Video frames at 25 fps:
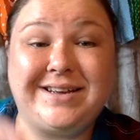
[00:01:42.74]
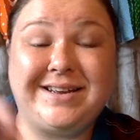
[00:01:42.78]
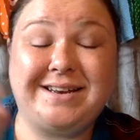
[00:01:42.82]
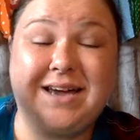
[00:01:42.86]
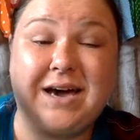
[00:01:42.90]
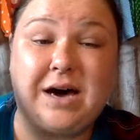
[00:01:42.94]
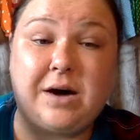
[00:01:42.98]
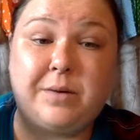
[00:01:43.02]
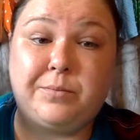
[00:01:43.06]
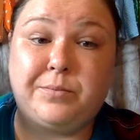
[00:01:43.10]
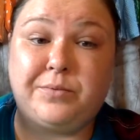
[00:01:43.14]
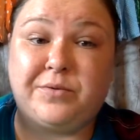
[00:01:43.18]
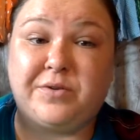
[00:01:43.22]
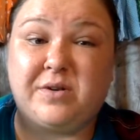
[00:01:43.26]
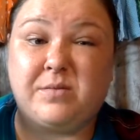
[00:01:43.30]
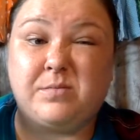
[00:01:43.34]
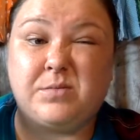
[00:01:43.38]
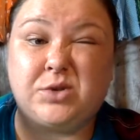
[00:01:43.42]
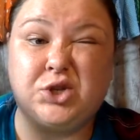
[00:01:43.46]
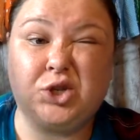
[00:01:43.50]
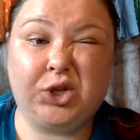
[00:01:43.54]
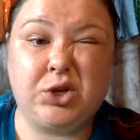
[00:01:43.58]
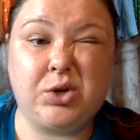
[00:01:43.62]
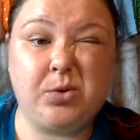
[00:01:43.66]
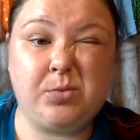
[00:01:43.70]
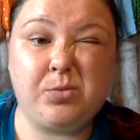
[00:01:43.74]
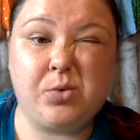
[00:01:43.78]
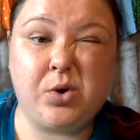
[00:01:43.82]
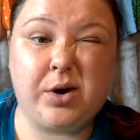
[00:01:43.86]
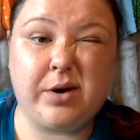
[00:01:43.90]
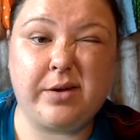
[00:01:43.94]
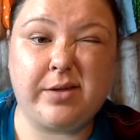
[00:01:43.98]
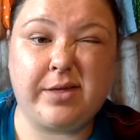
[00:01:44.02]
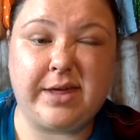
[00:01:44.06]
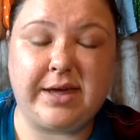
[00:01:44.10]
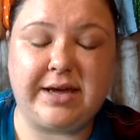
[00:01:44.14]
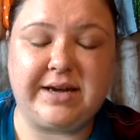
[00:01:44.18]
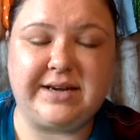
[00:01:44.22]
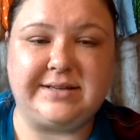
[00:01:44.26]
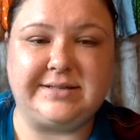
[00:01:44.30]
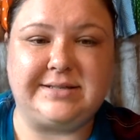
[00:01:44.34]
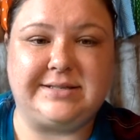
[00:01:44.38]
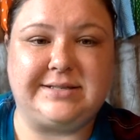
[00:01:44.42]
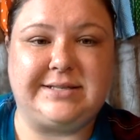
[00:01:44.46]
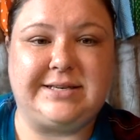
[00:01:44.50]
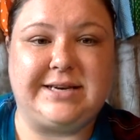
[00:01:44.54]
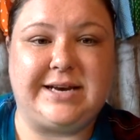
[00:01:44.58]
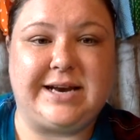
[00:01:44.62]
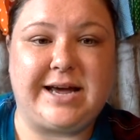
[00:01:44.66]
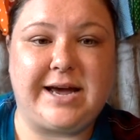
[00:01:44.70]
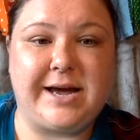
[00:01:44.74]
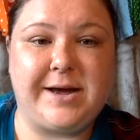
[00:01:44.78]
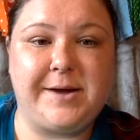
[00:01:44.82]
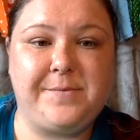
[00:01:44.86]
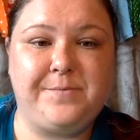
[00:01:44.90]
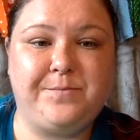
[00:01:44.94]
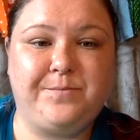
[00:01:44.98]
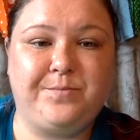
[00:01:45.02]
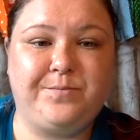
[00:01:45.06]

Help from two more things today: